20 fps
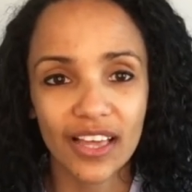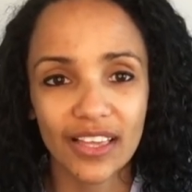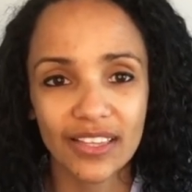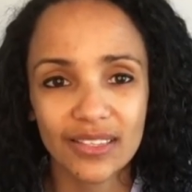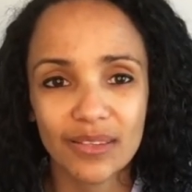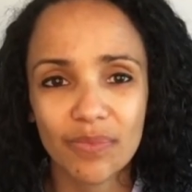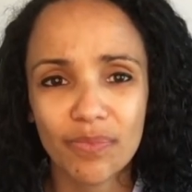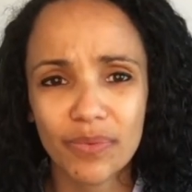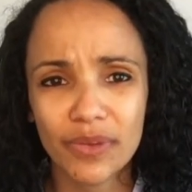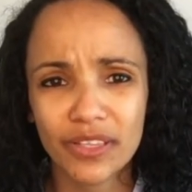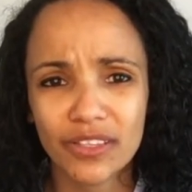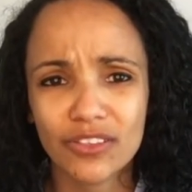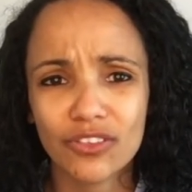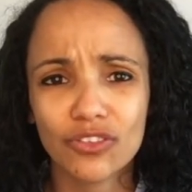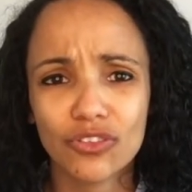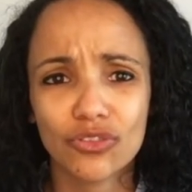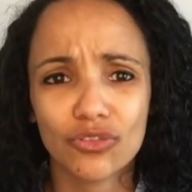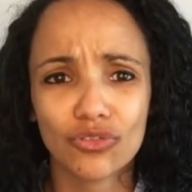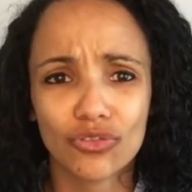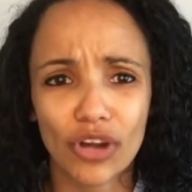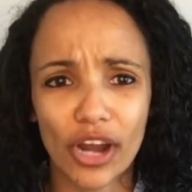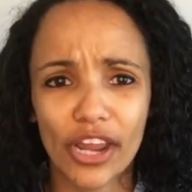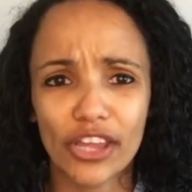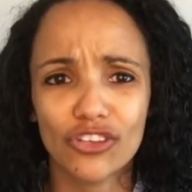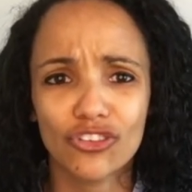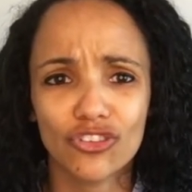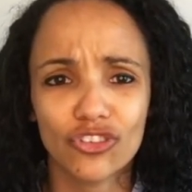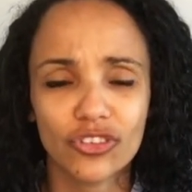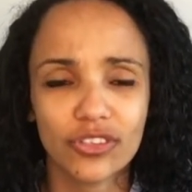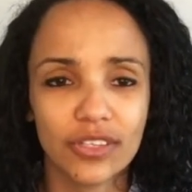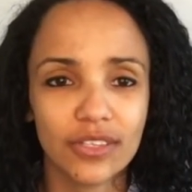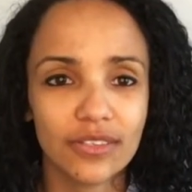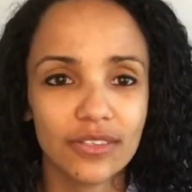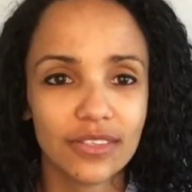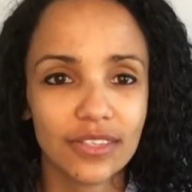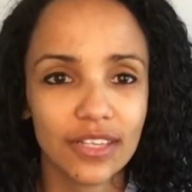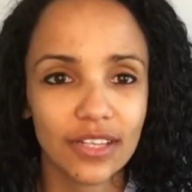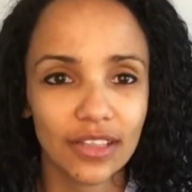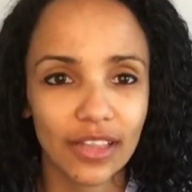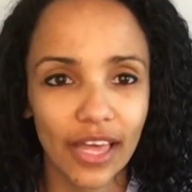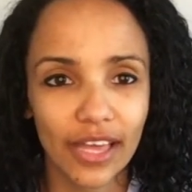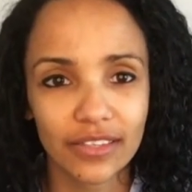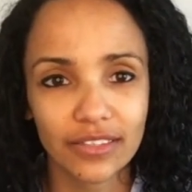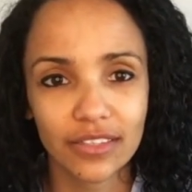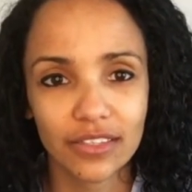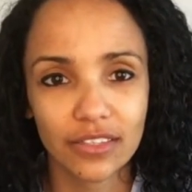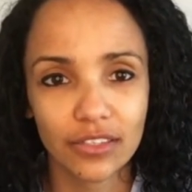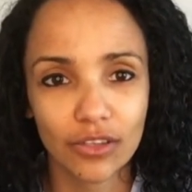is a bit strange since the class is